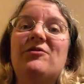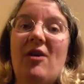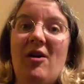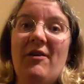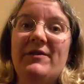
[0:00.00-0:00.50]

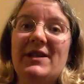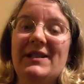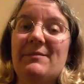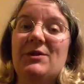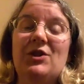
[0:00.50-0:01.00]
draft
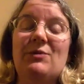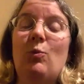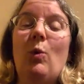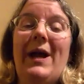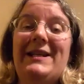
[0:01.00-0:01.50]
because it was just
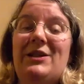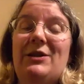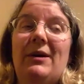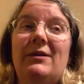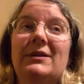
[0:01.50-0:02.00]
way
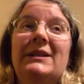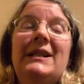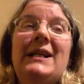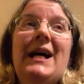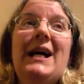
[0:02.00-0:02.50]
too long.
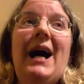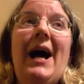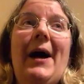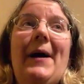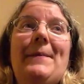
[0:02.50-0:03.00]

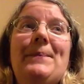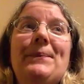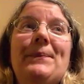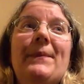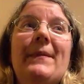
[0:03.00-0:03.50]

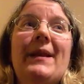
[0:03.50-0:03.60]
And